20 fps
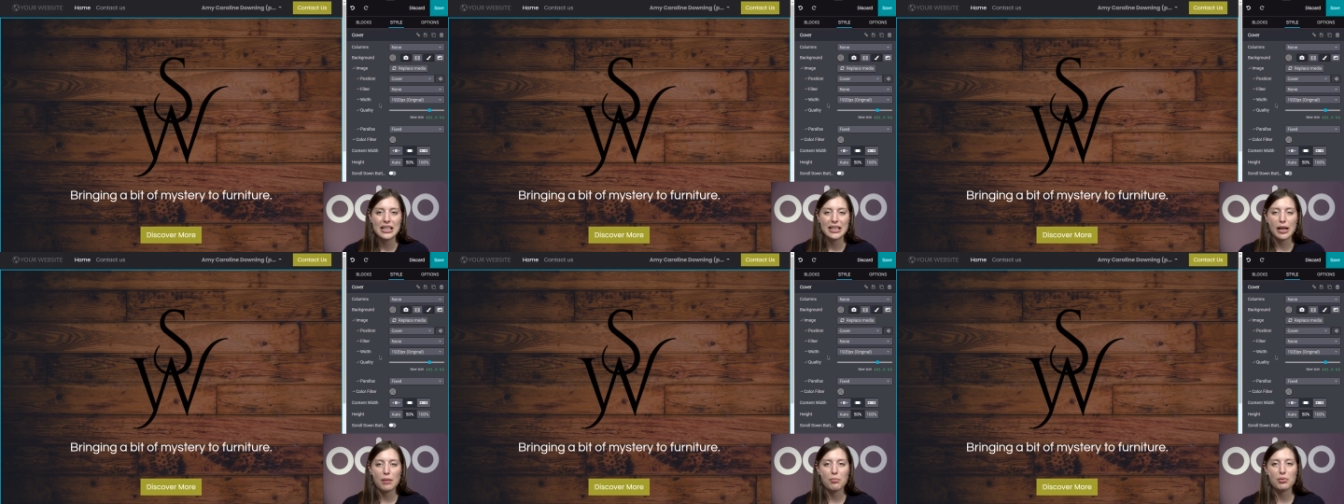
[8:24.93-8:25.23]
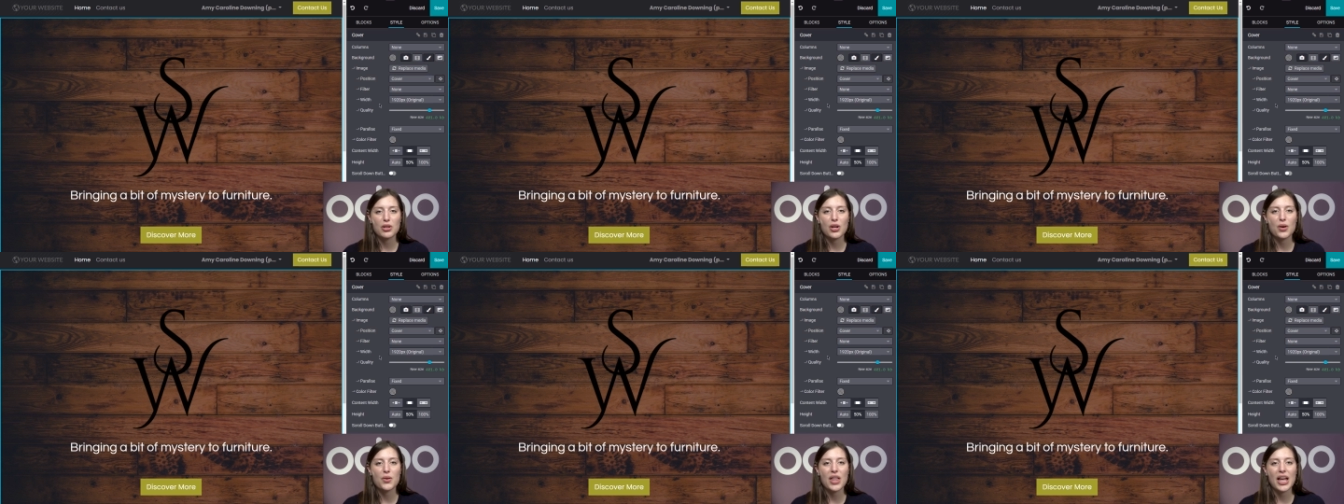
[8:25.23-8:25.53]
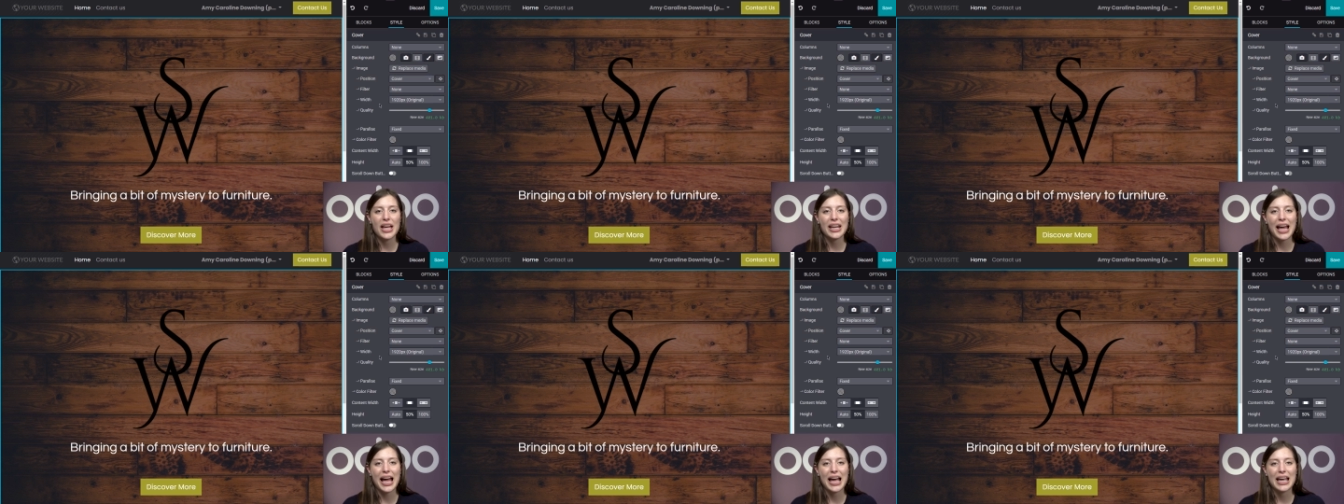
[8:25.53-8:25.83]
Now below
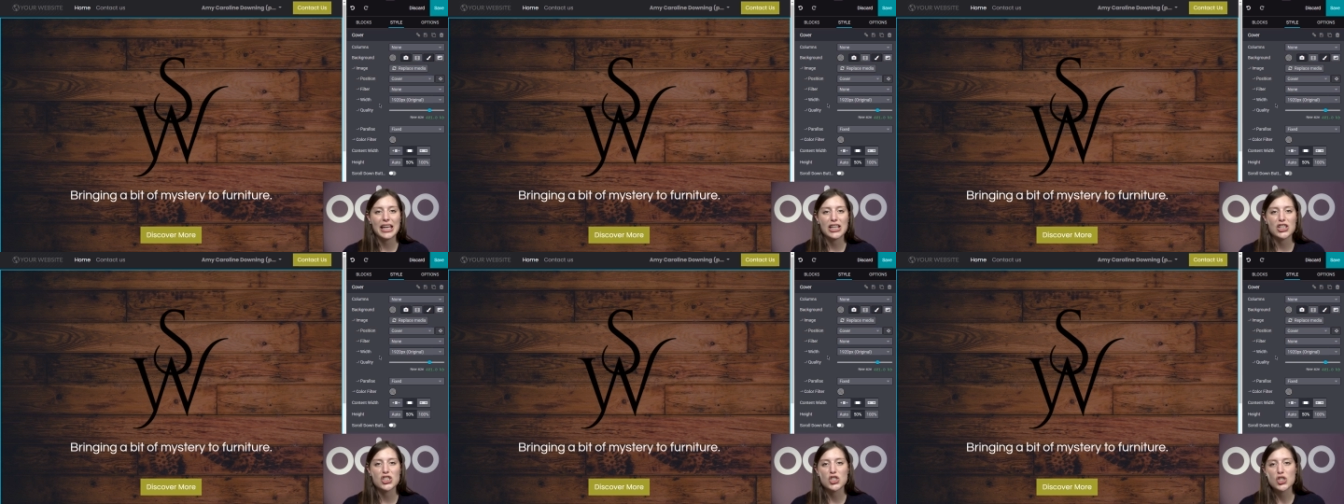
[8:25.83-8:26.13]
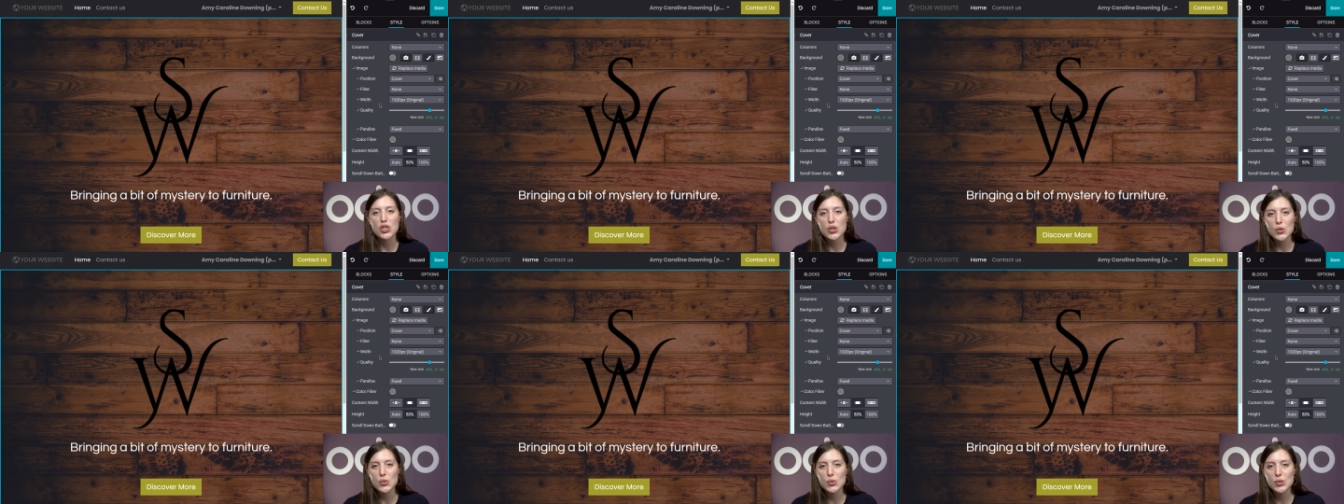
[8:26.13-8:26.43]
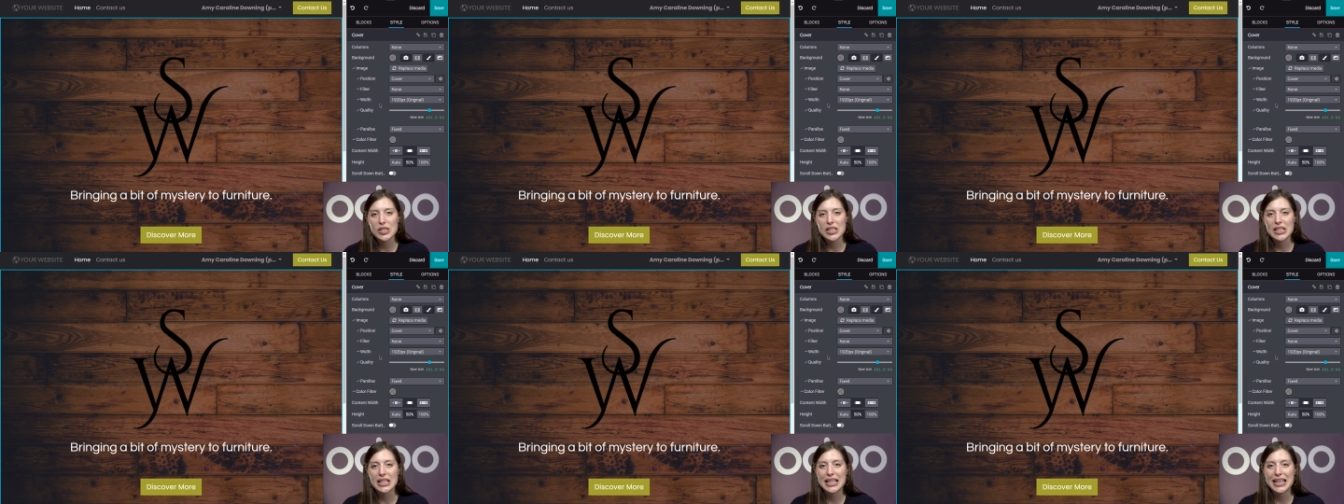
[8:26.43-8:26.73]
that, I can
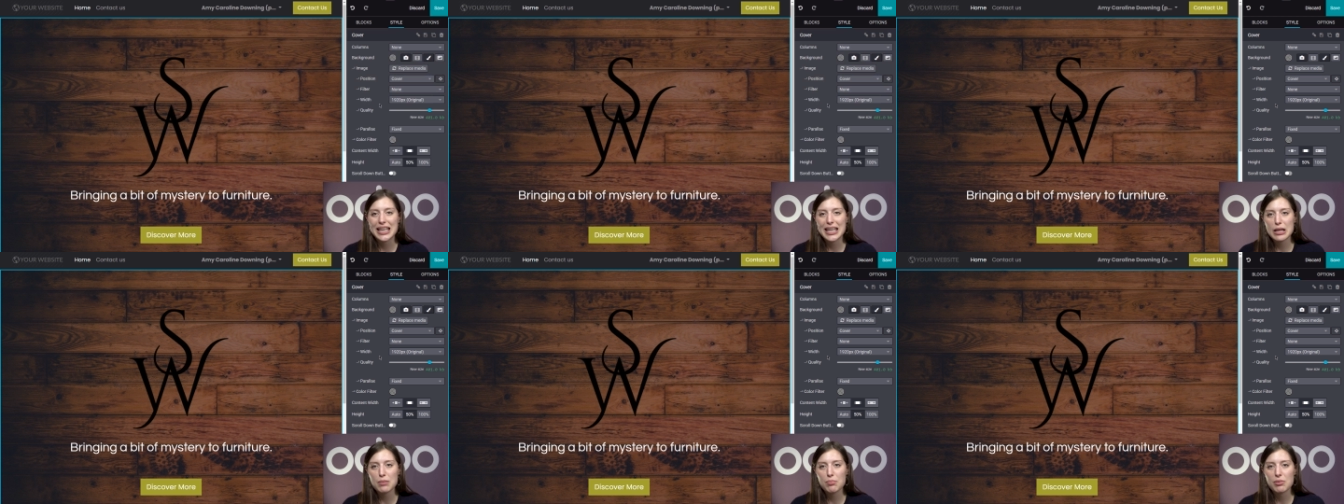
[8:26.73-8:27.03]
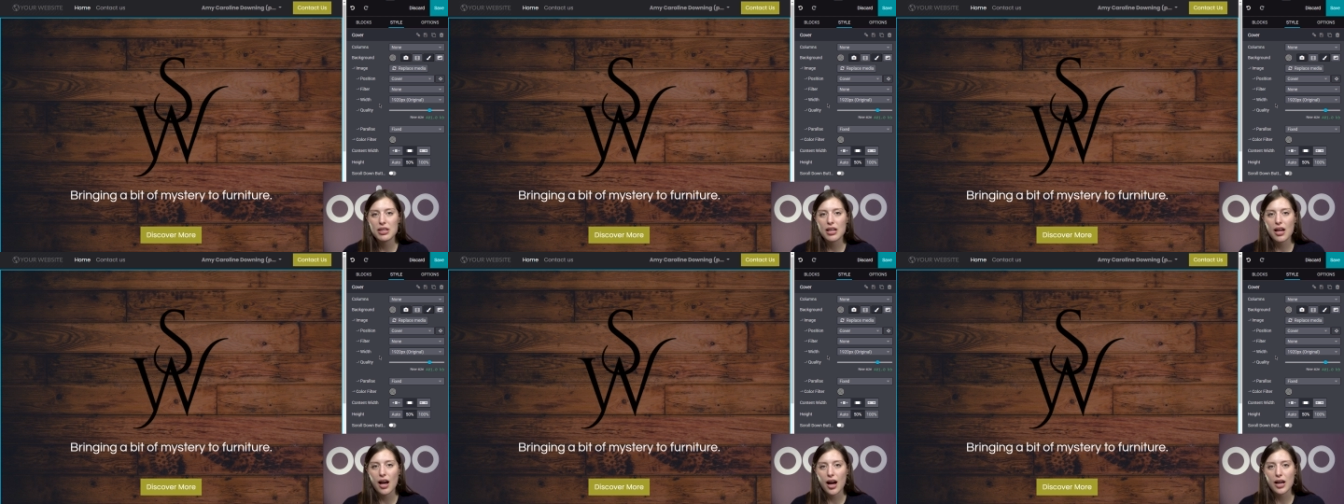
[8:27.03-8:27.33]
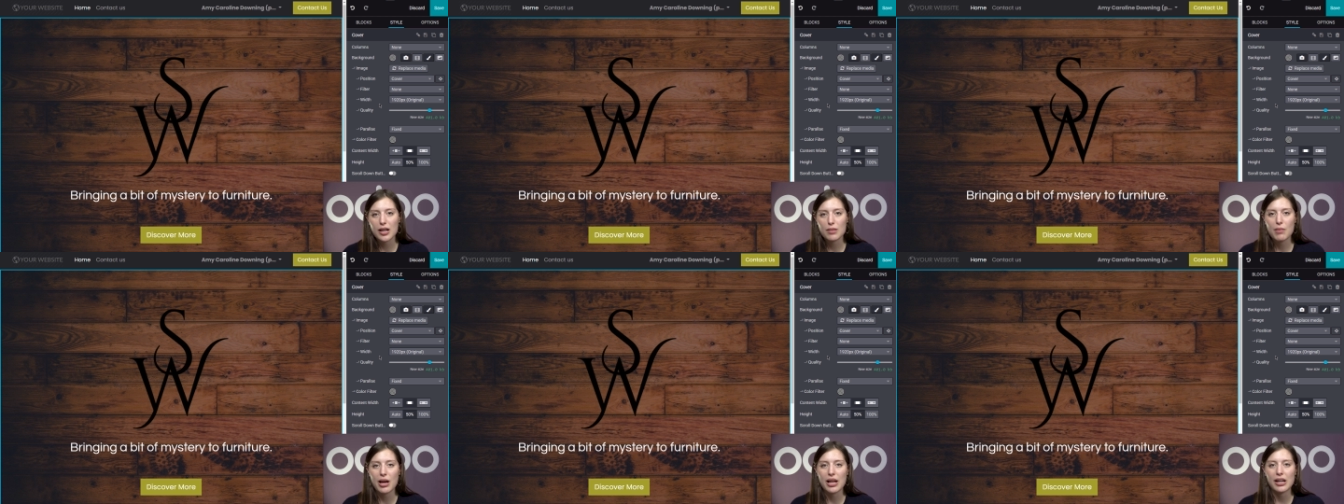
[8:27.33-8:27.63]
choose to keep the
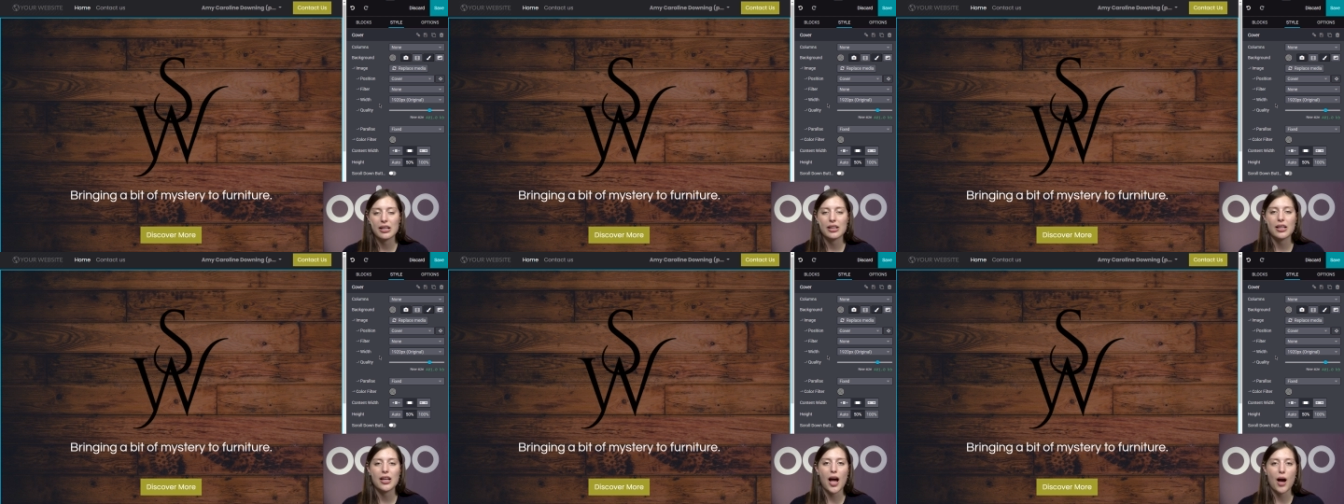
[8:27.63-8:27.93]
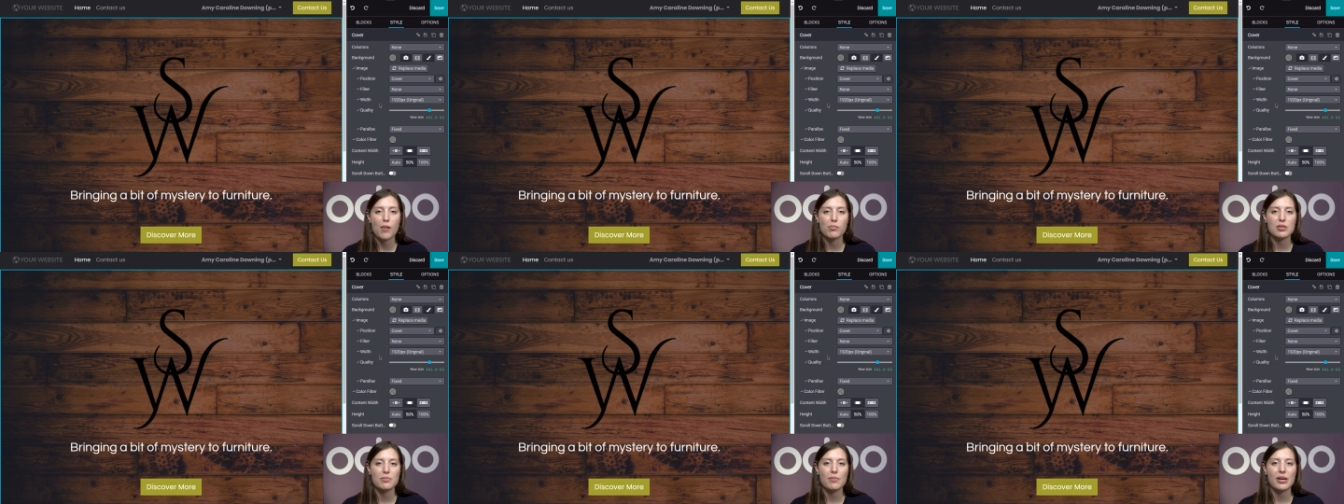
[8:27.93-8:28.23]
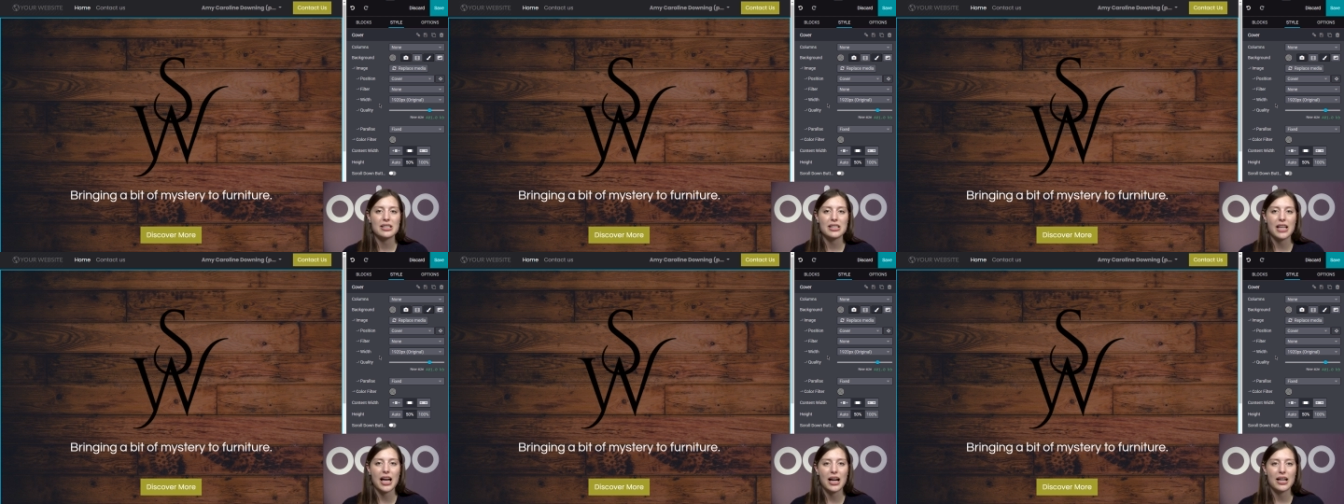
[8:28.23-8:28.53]
automatically
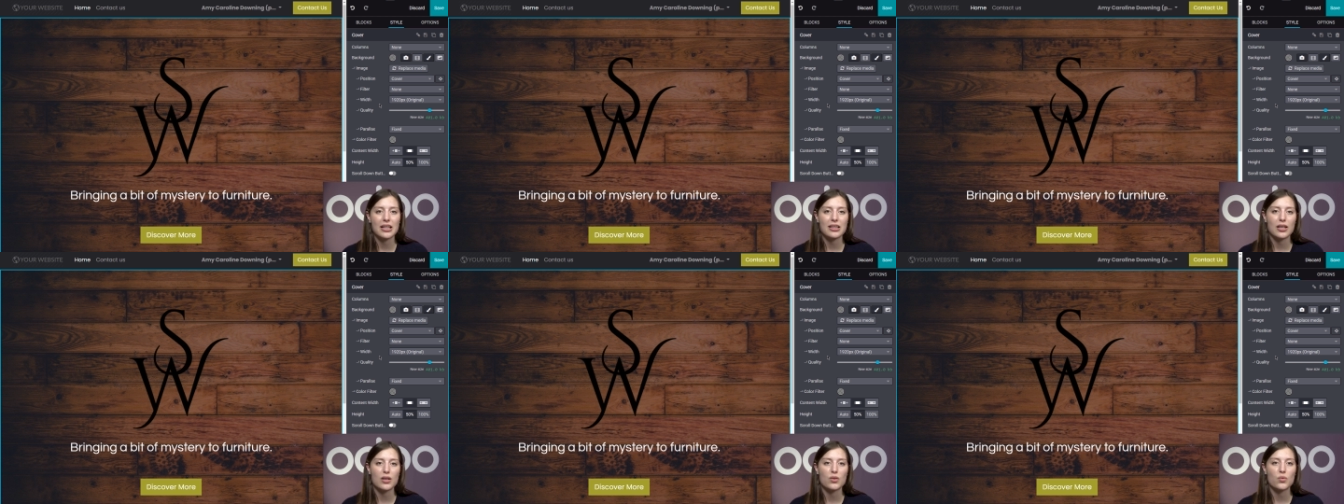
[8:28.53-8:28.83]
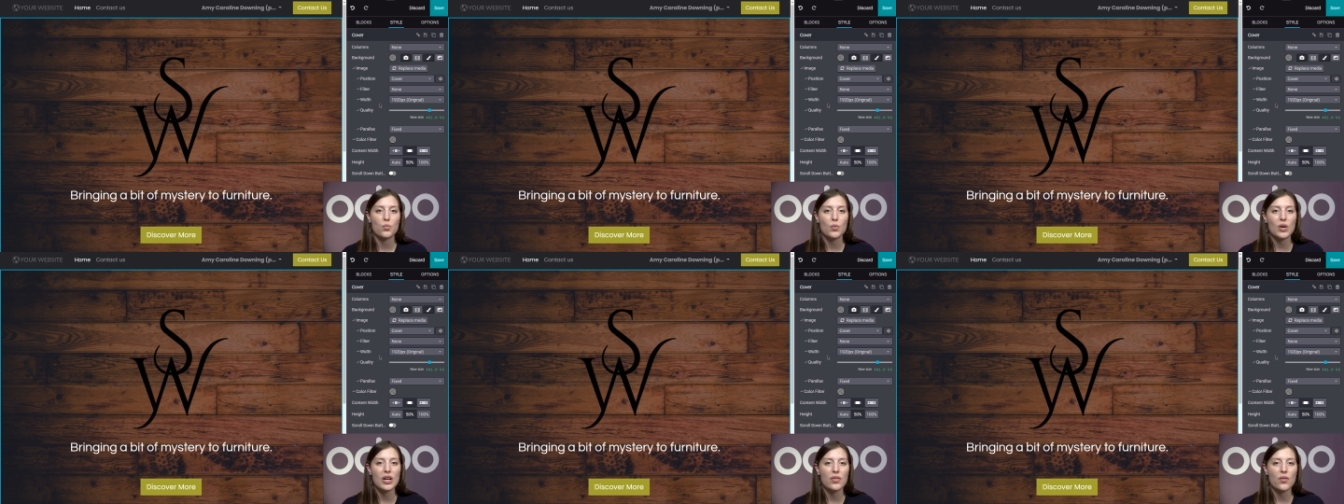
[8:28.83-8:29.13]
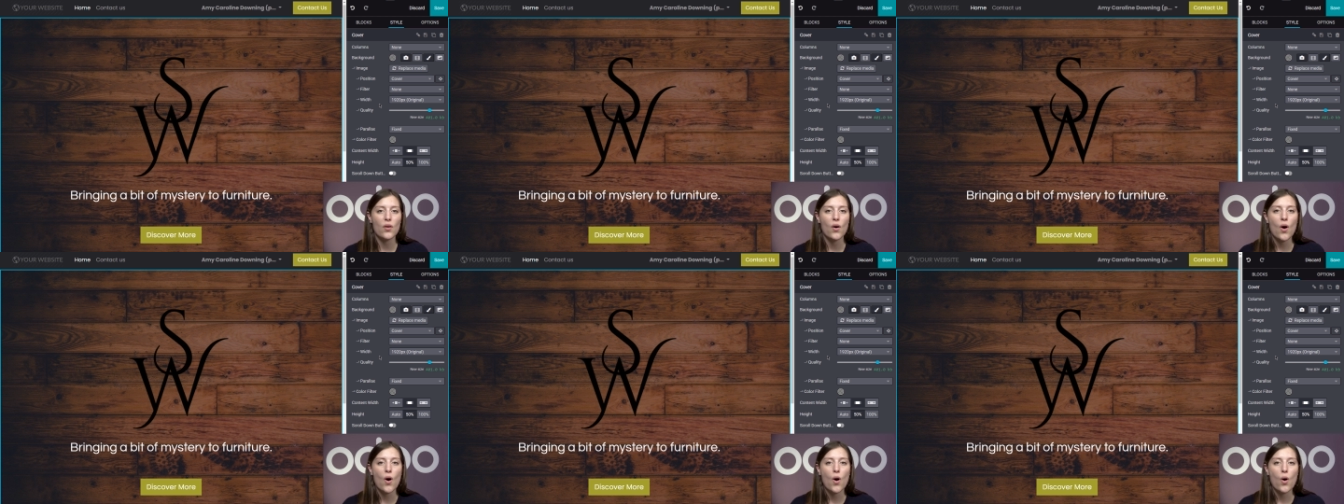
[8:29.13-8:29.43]
optimized height and
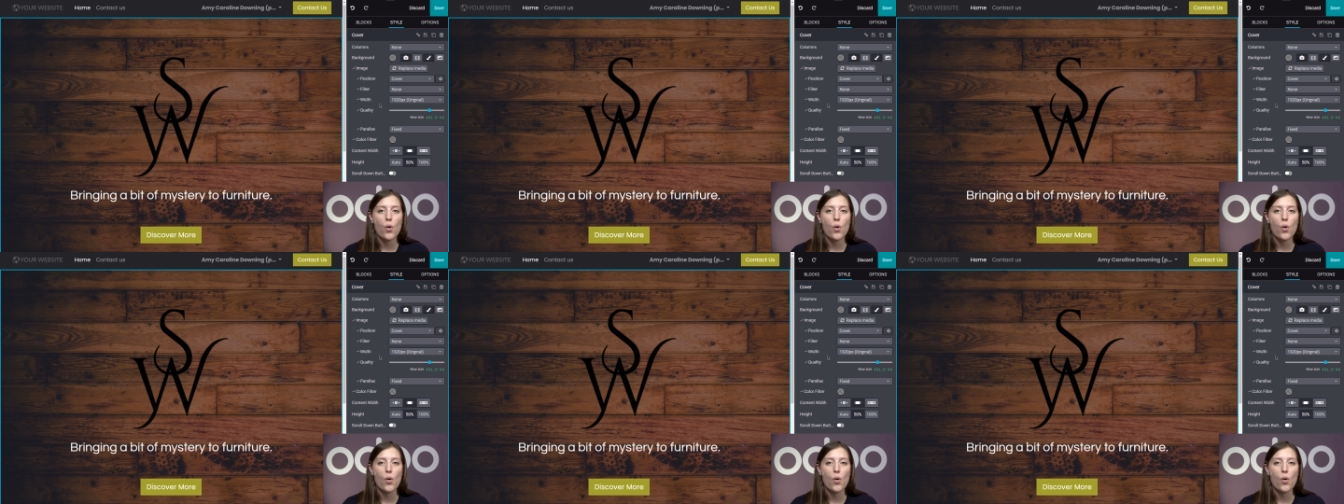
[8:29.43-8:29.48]
width,